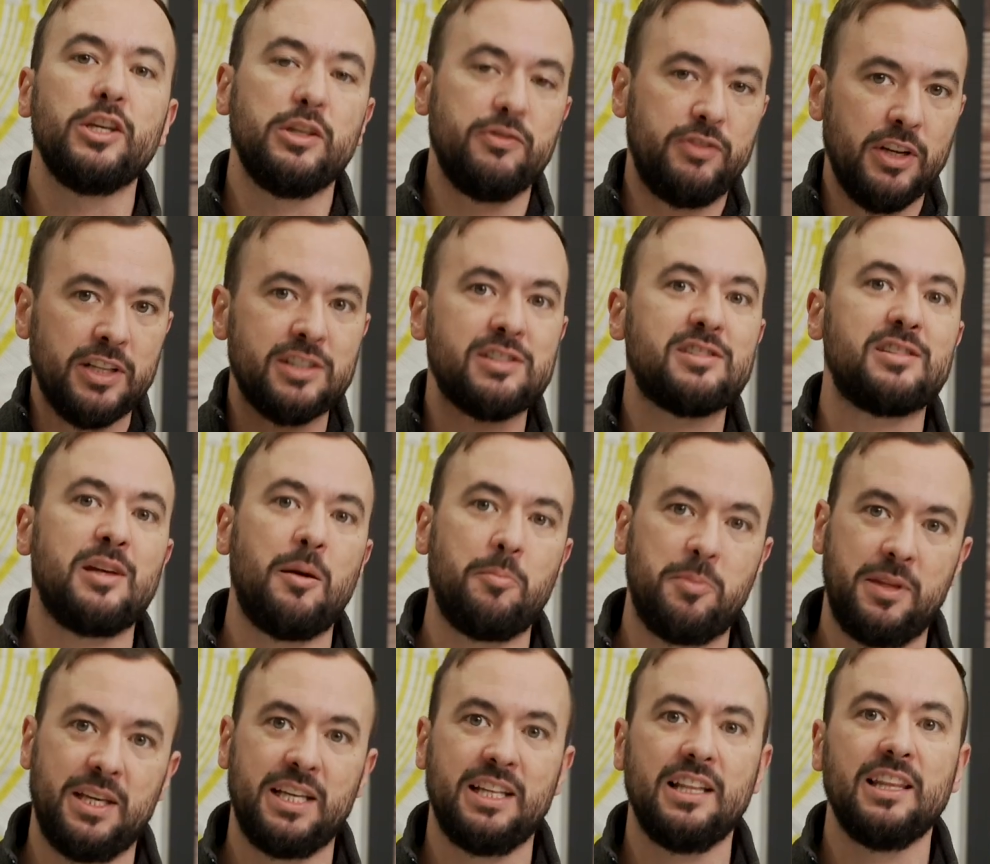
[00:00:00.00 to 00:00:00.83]
you've done
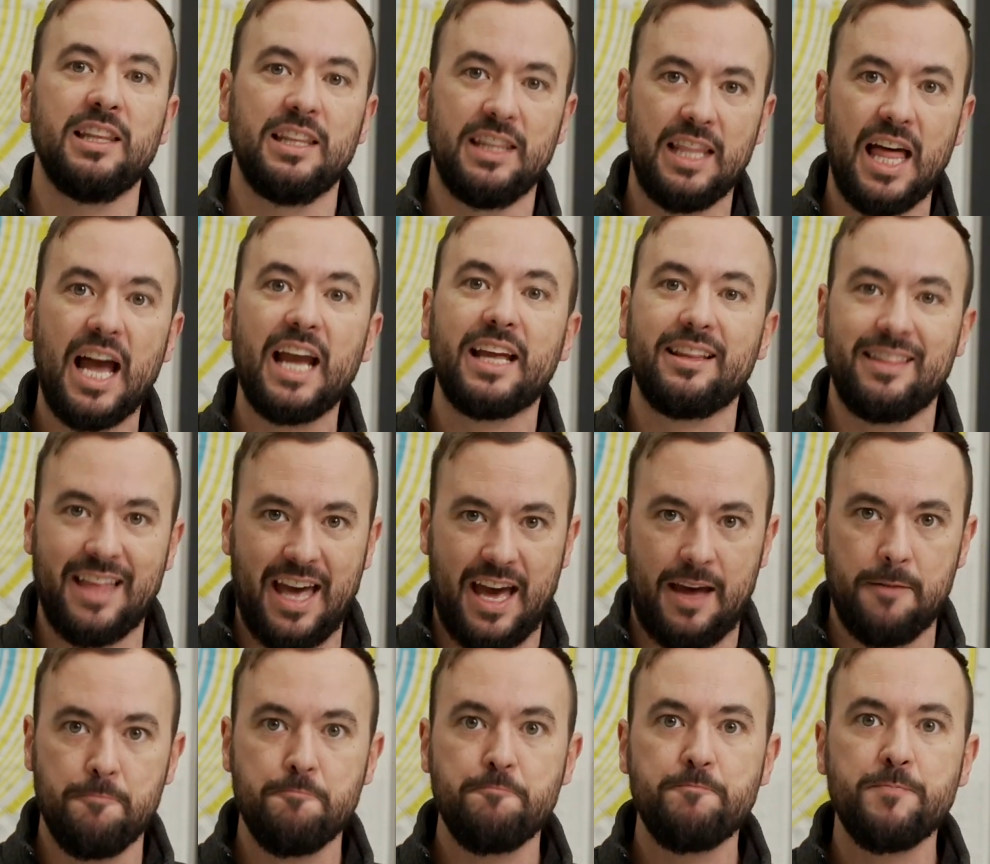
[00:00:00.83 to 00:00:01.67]
something like
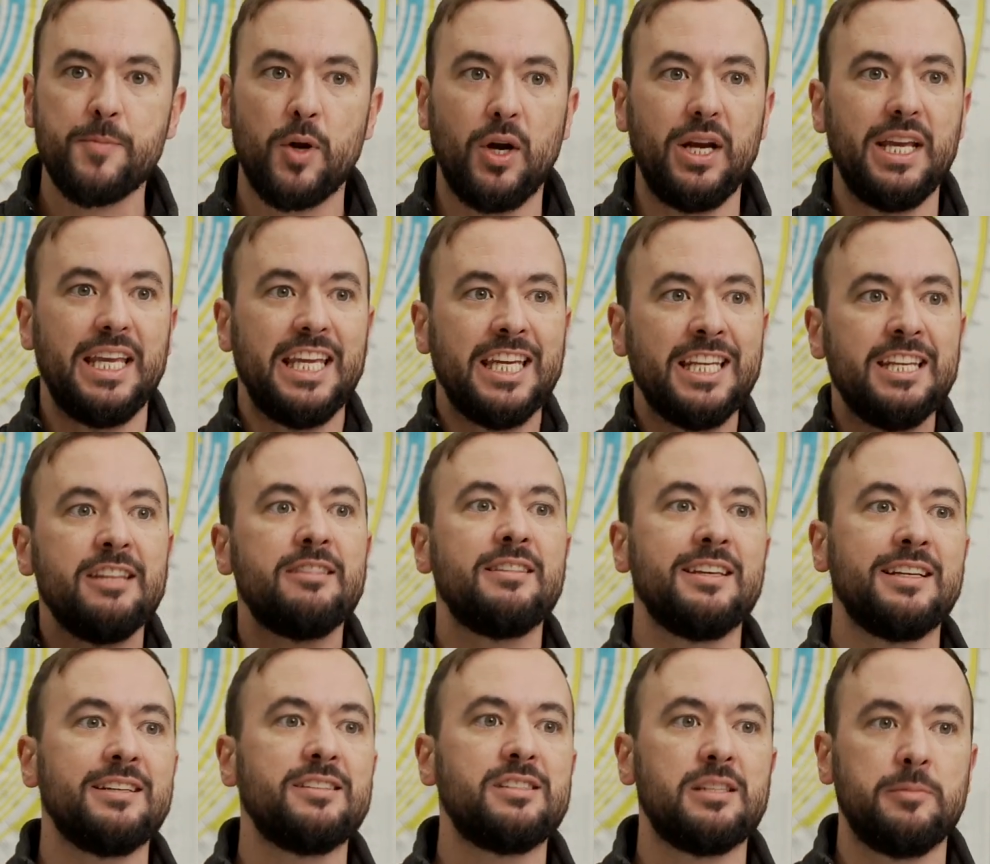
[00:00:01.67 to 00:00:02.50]
that, right?
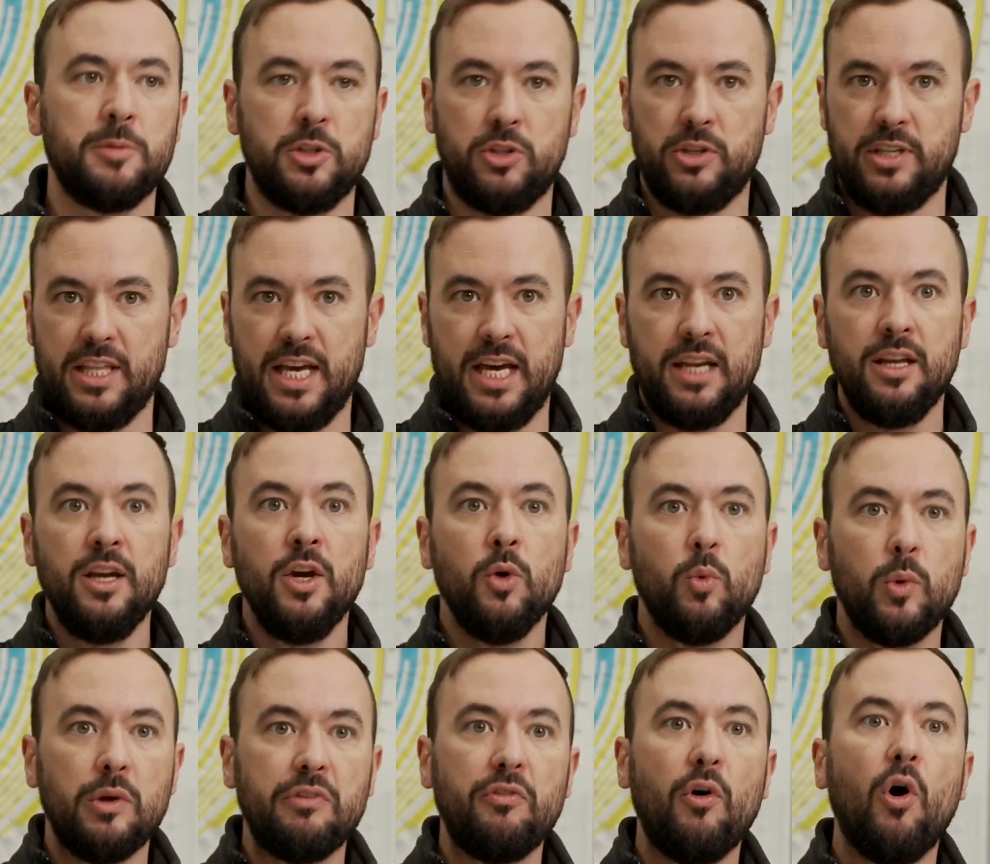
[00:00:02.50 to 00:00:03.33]
Anything similar to that.
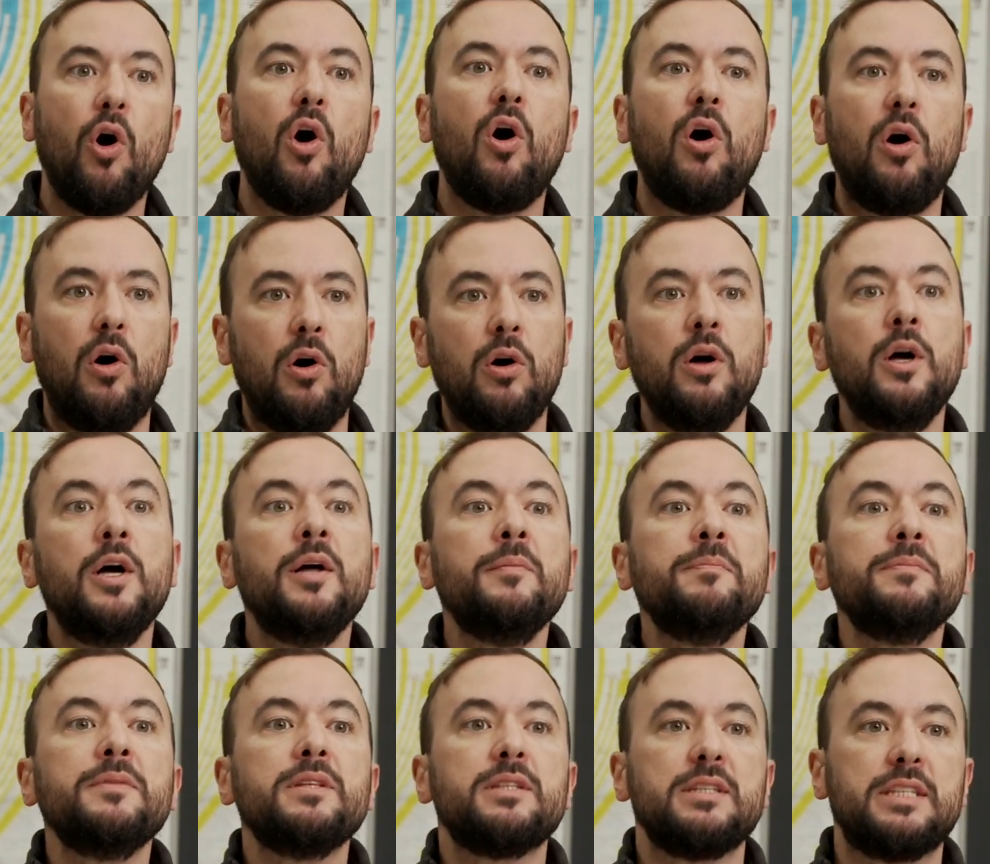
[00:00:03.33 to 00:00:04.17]
We've all
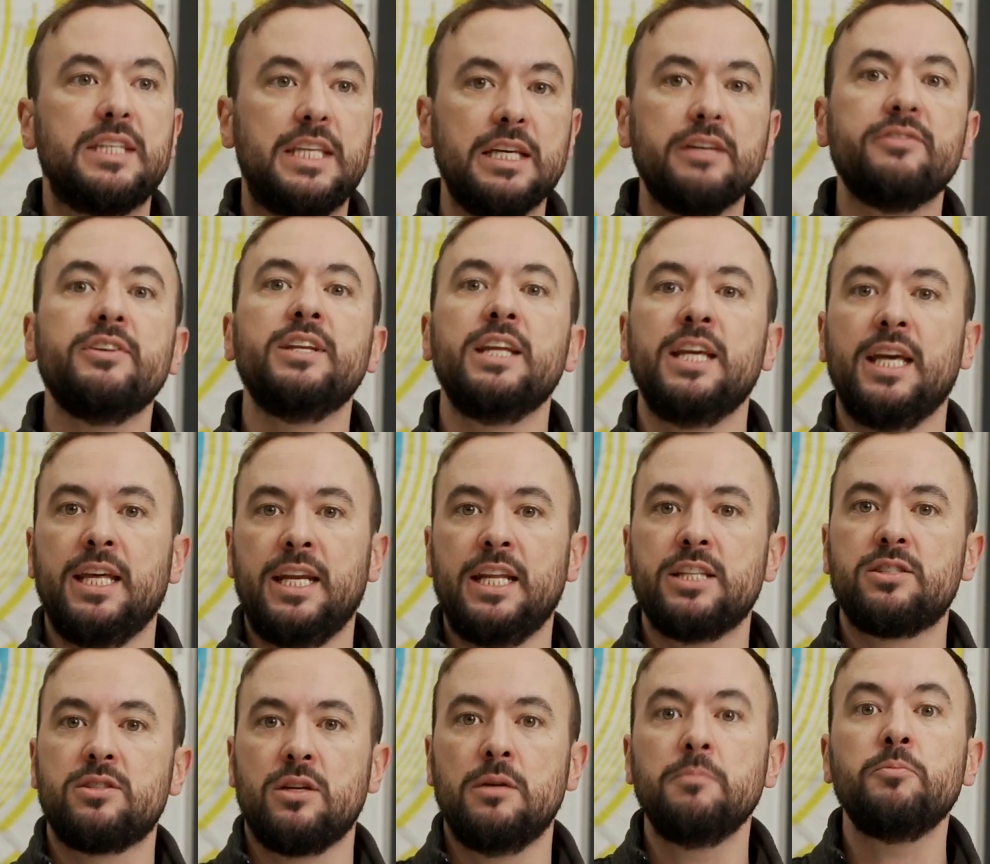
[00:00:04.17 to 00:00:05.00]
given in
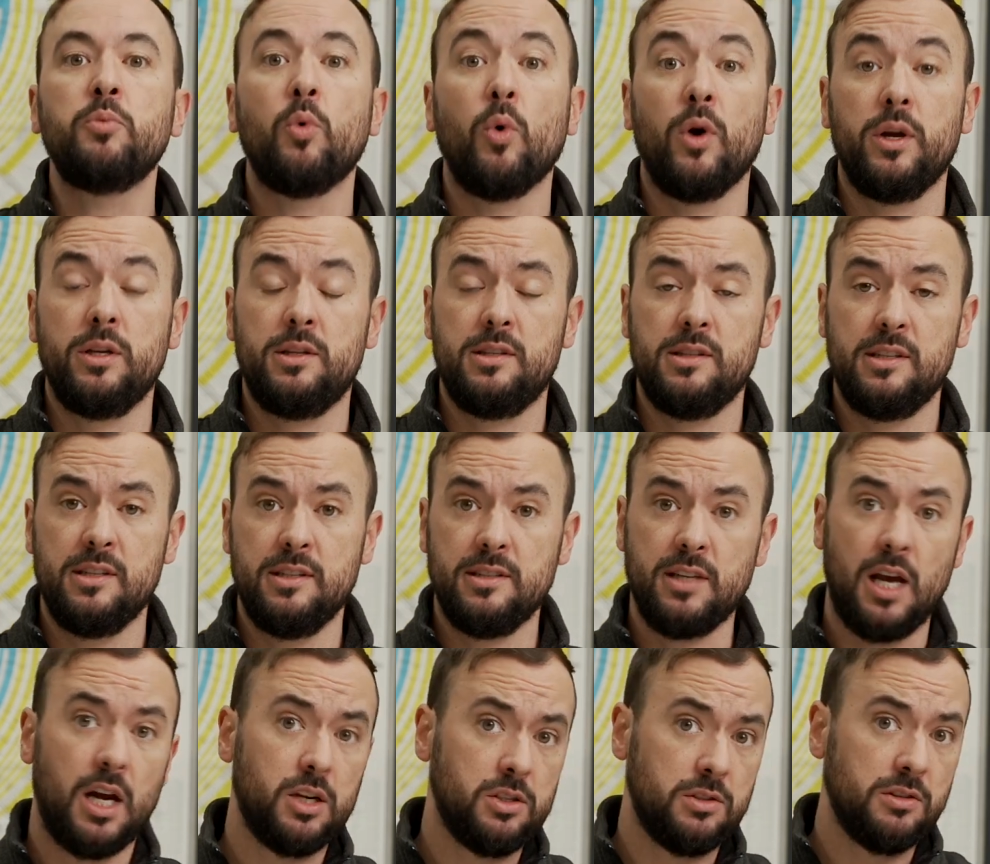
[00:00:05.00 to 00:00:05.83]
at some point to the
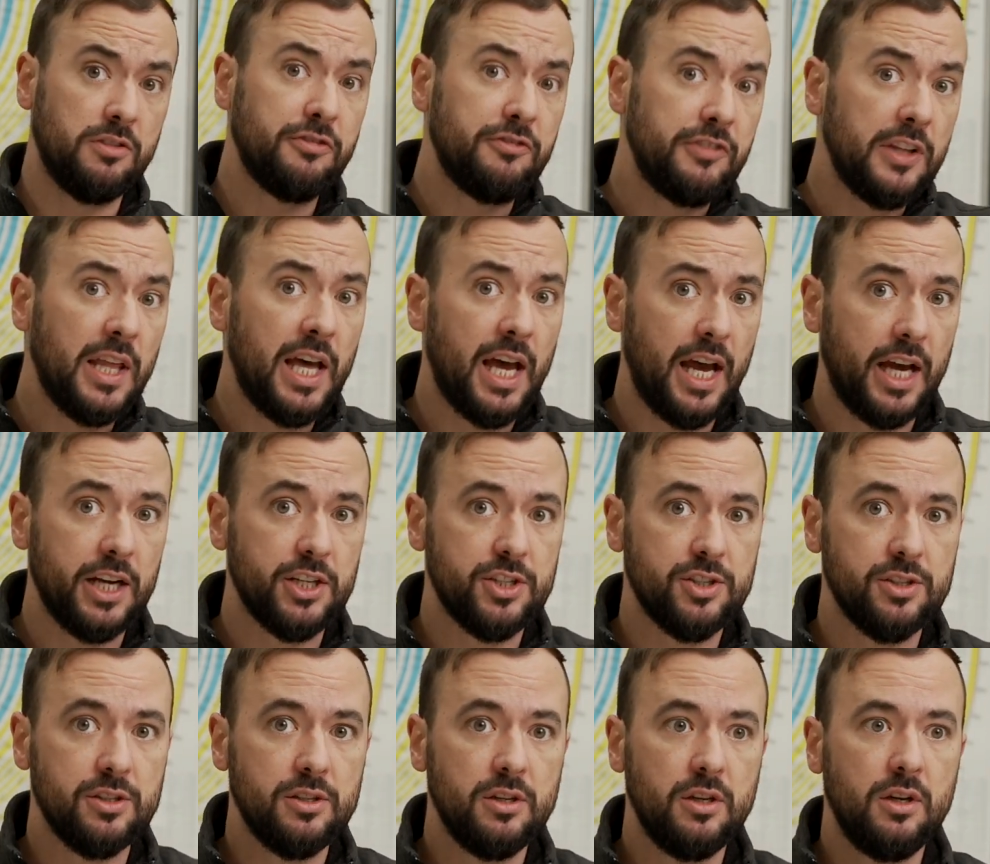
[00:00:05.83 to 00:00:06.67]
desires of the
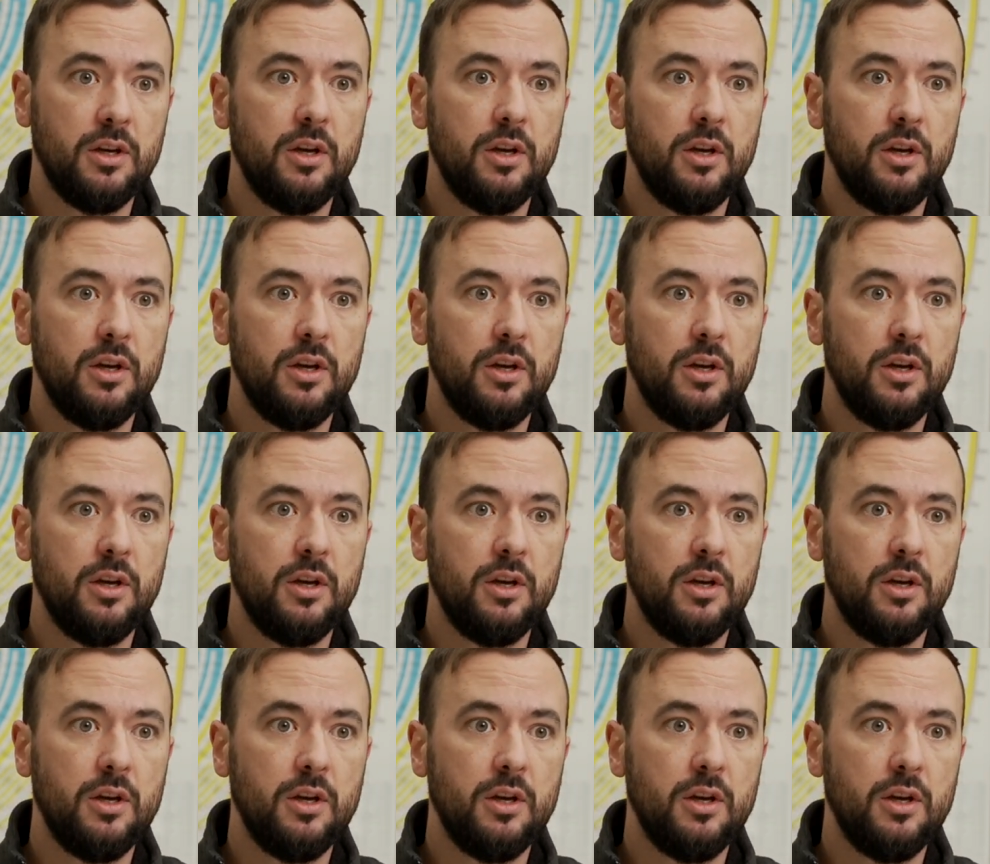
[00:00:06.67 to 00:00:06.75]
flesh.